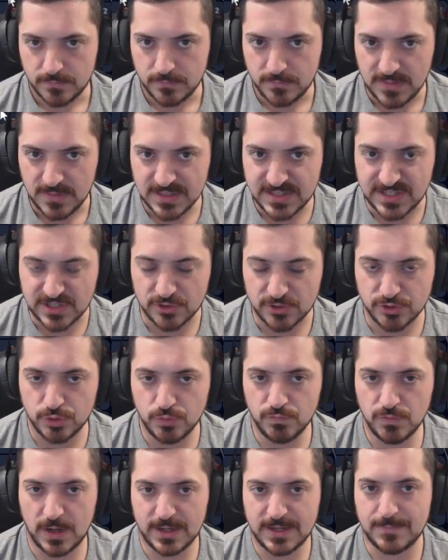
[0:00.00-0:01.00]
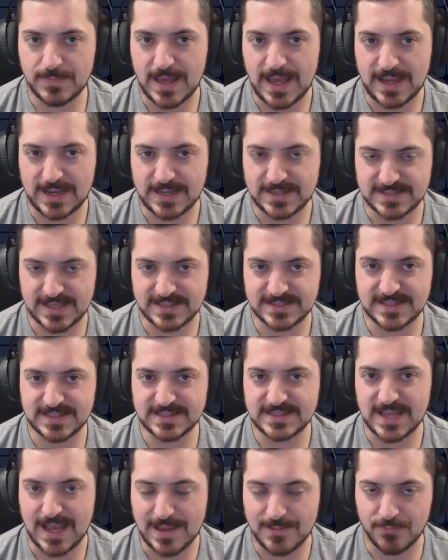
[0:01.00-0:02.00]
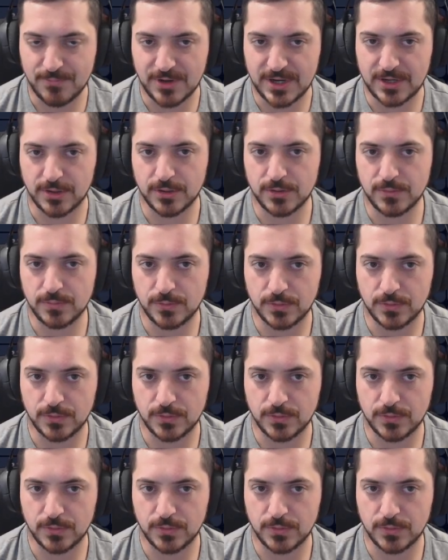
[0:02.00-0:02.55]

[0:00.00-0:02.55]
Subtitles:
tier 2 running back, because that's the tiebreaker.